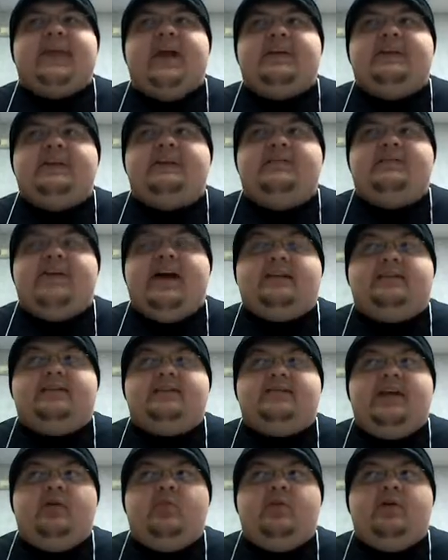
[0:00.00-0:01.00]
I think the fact
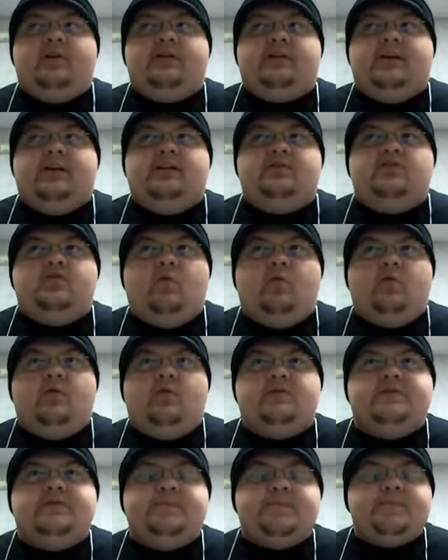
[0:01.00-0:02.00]
that they want to lean
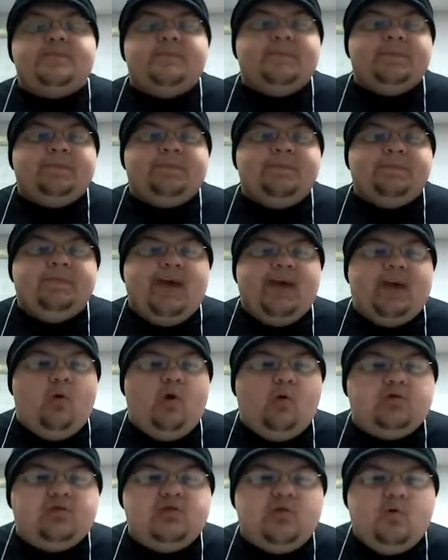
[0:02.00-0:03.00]
towards that
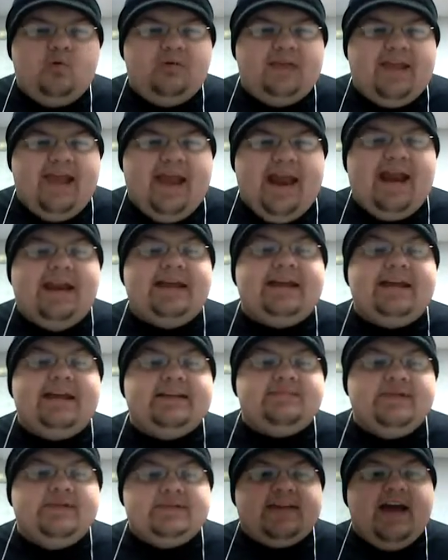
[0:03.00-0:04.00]
old school
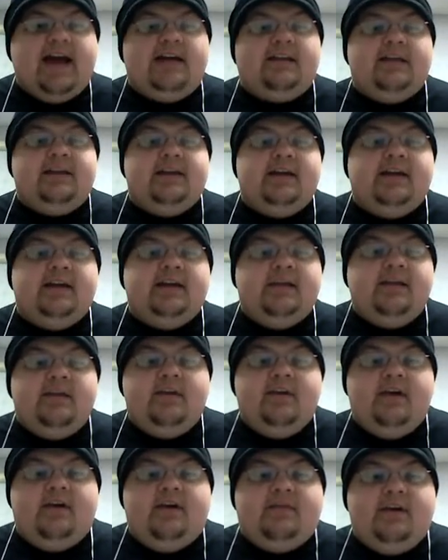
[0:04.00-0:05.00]
80s mentality
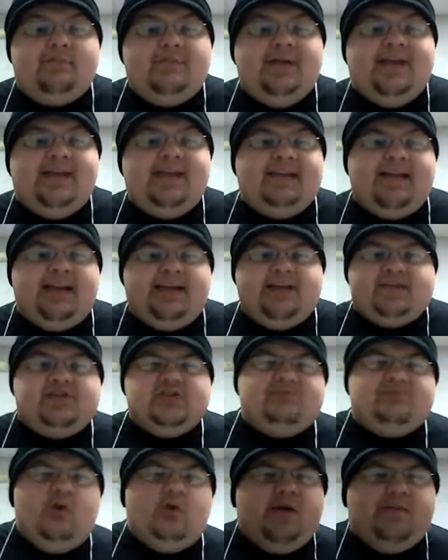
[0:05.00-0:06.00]
of it being like a
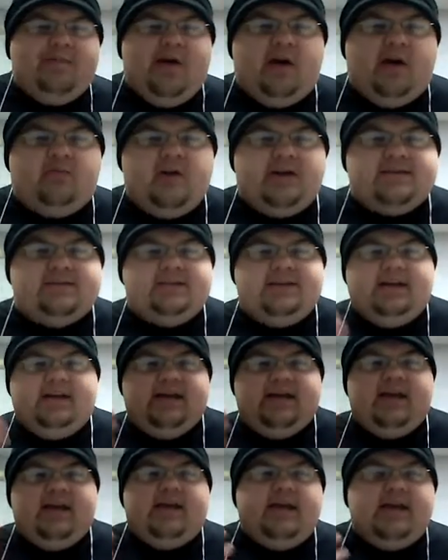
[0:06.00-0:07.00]
Smoky Mountain wrestling,
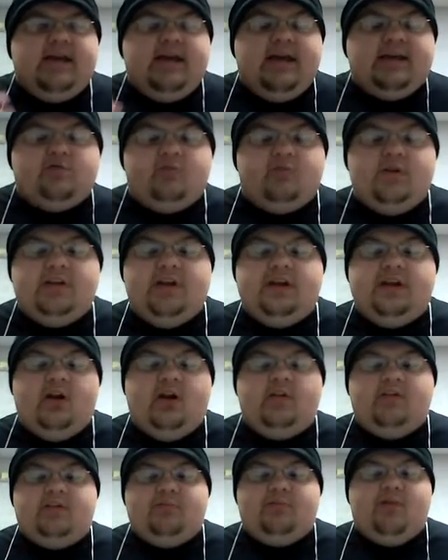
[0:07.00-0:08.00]
it's really
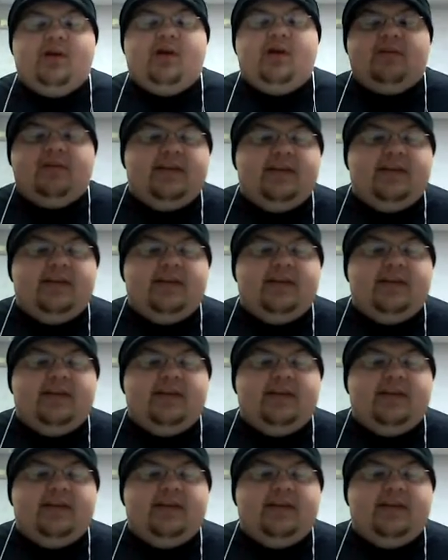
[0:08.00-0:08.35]
hurting the product.